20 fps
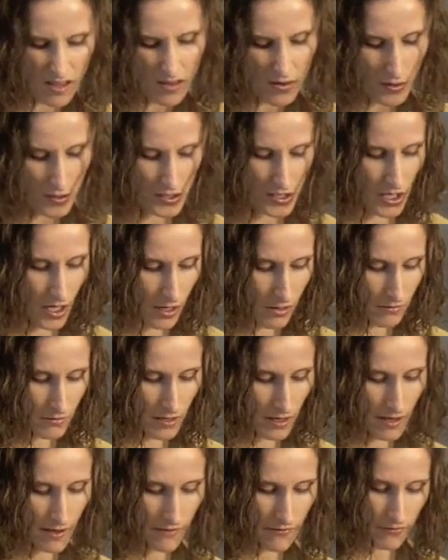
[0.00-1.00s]
or
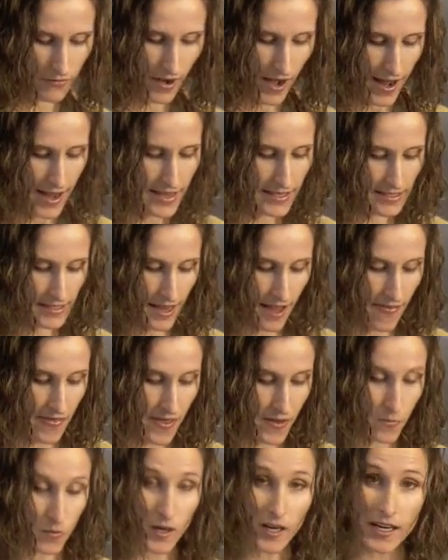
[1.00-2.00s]
so of rice,
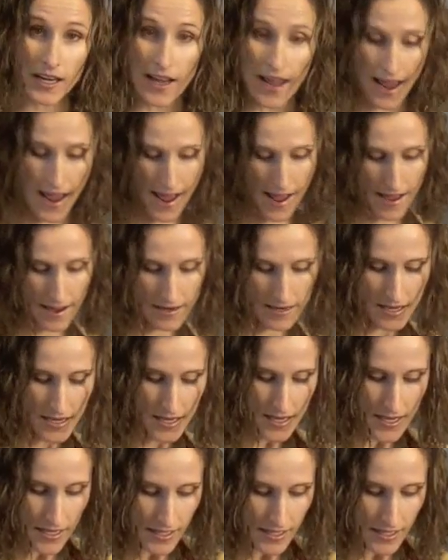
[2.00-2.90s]
and then we're going to add